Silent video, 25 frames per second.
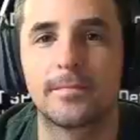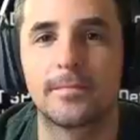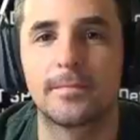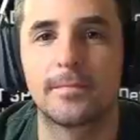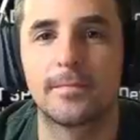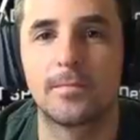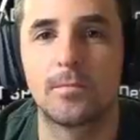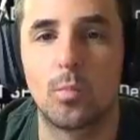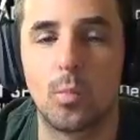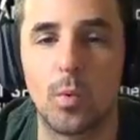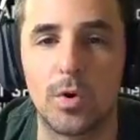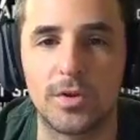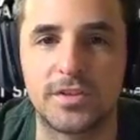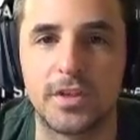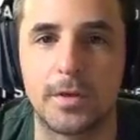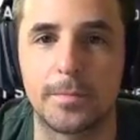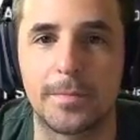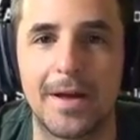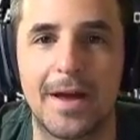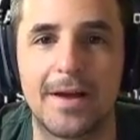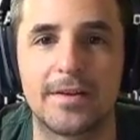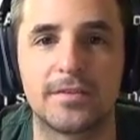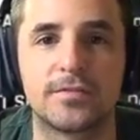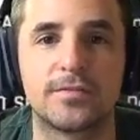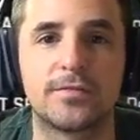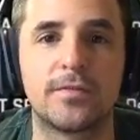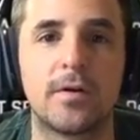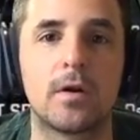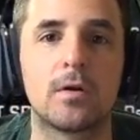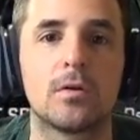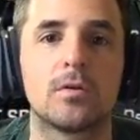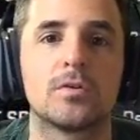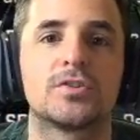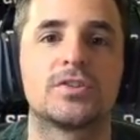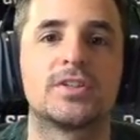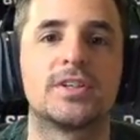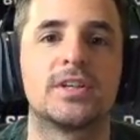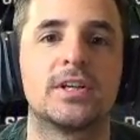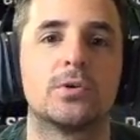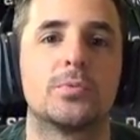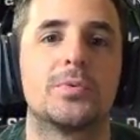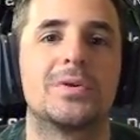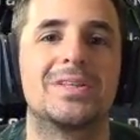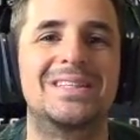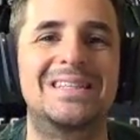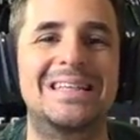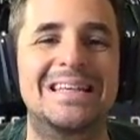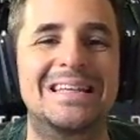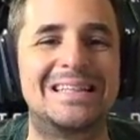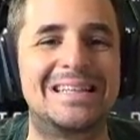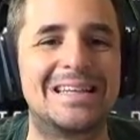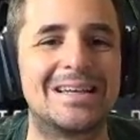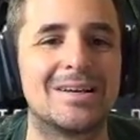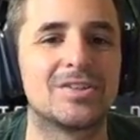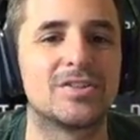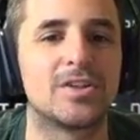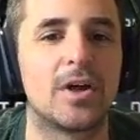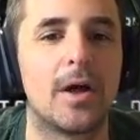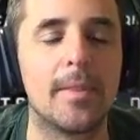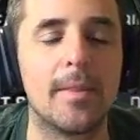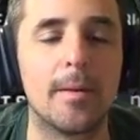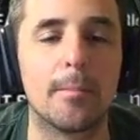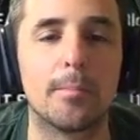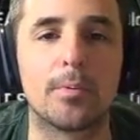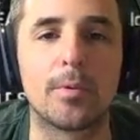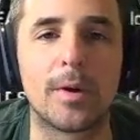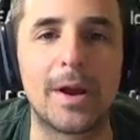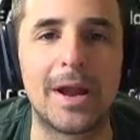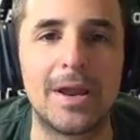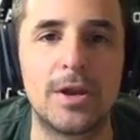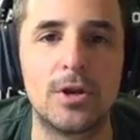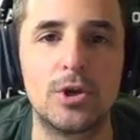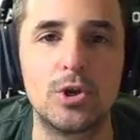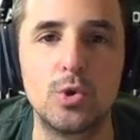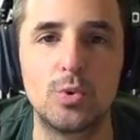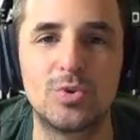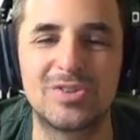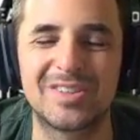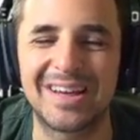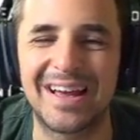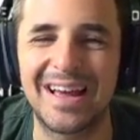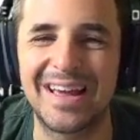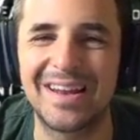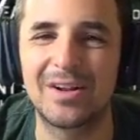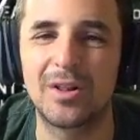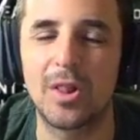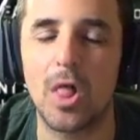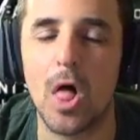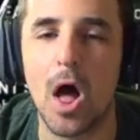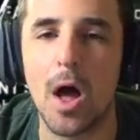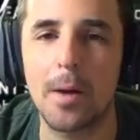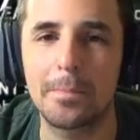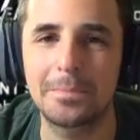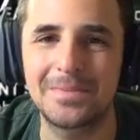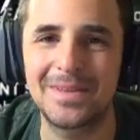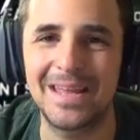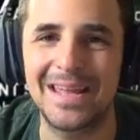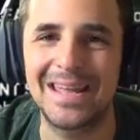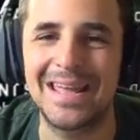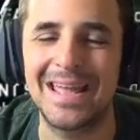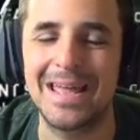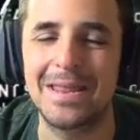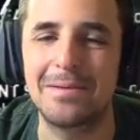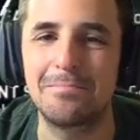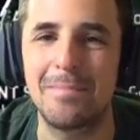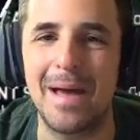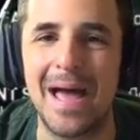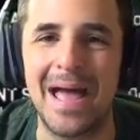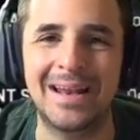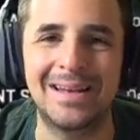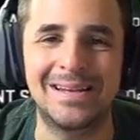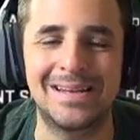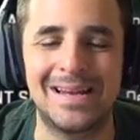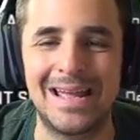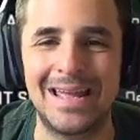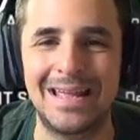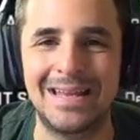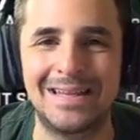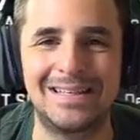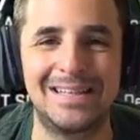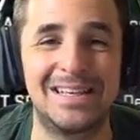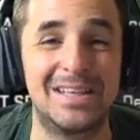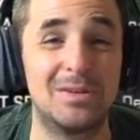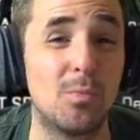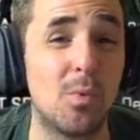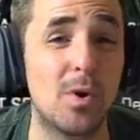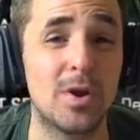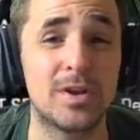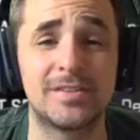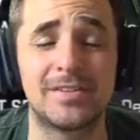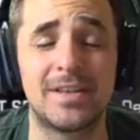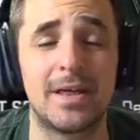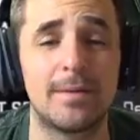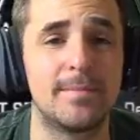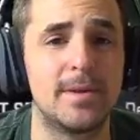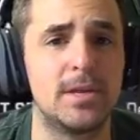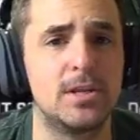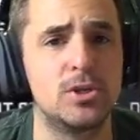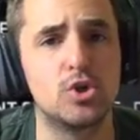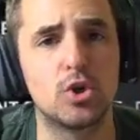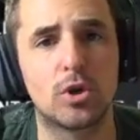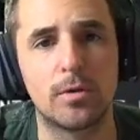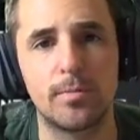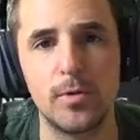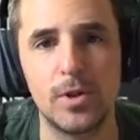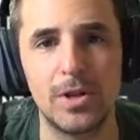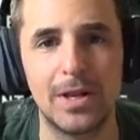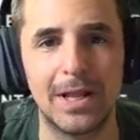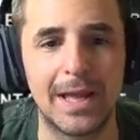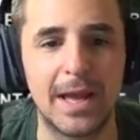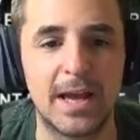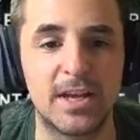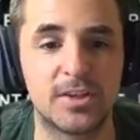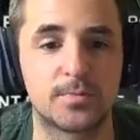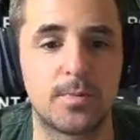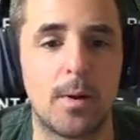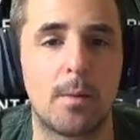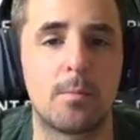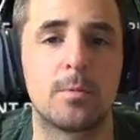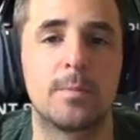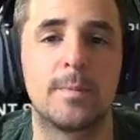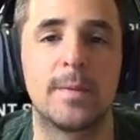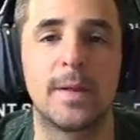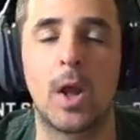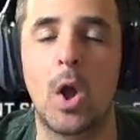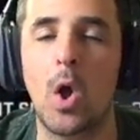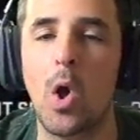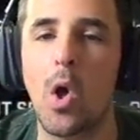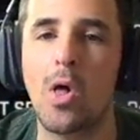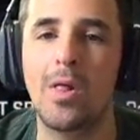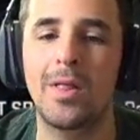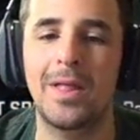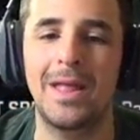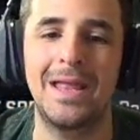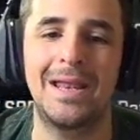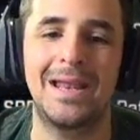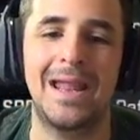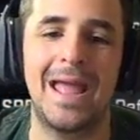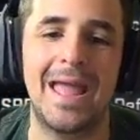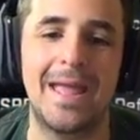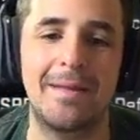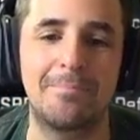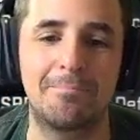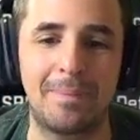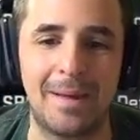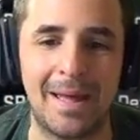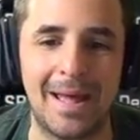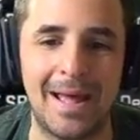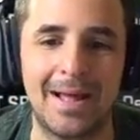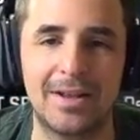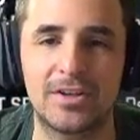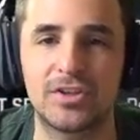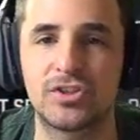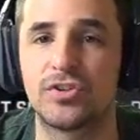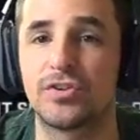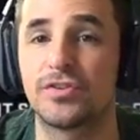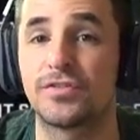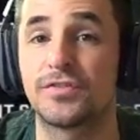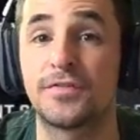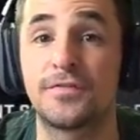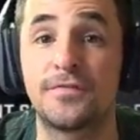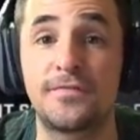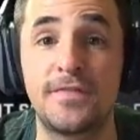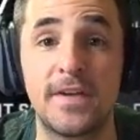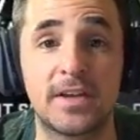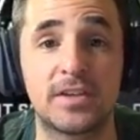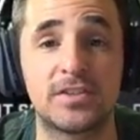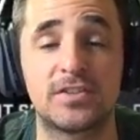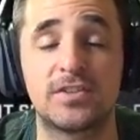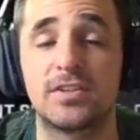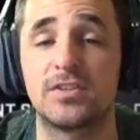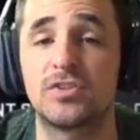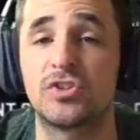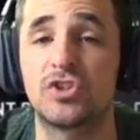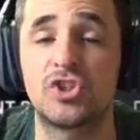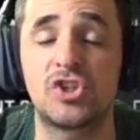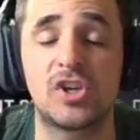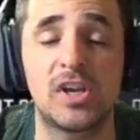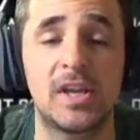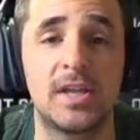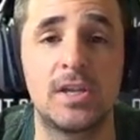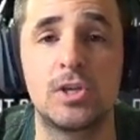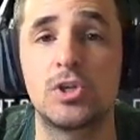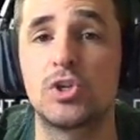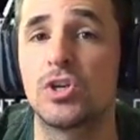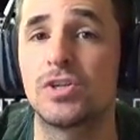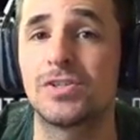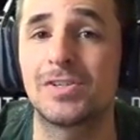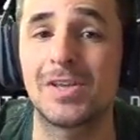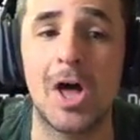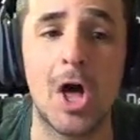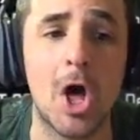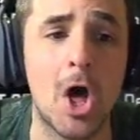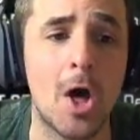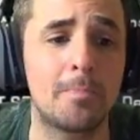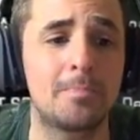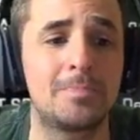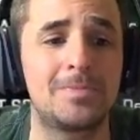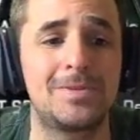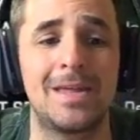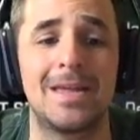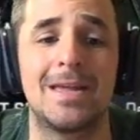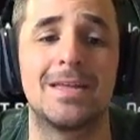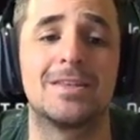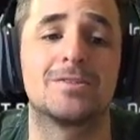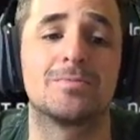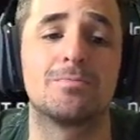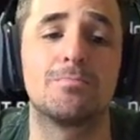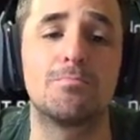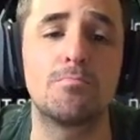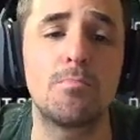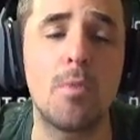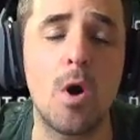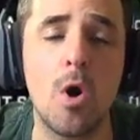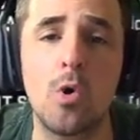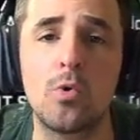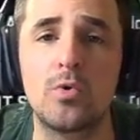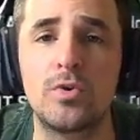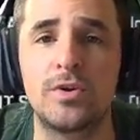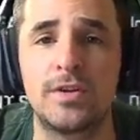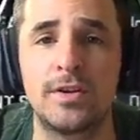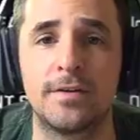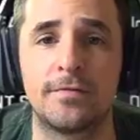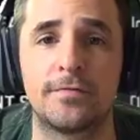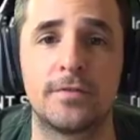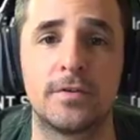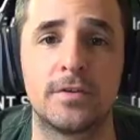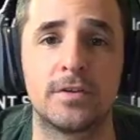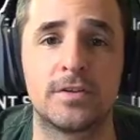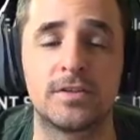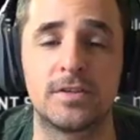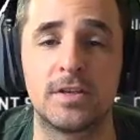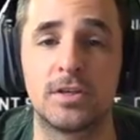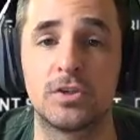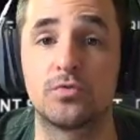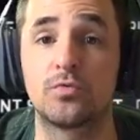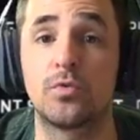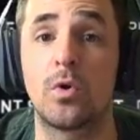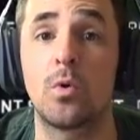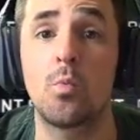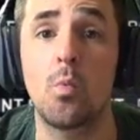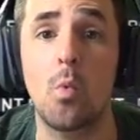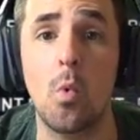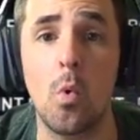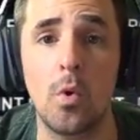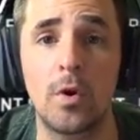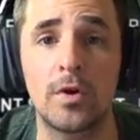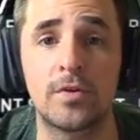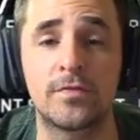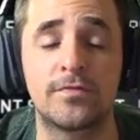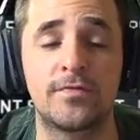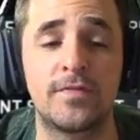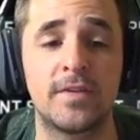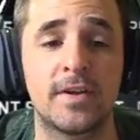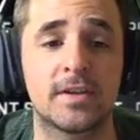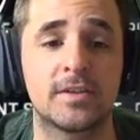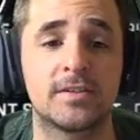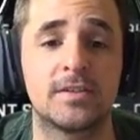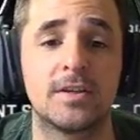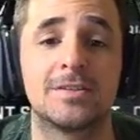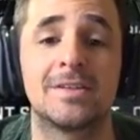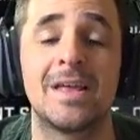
What's up guys, ZFarls here with details on the brand new title update in Madden 18. What does that mean? You community guys probably call it a patch. There's fixes, changes, updates, mode differences, reward fixes,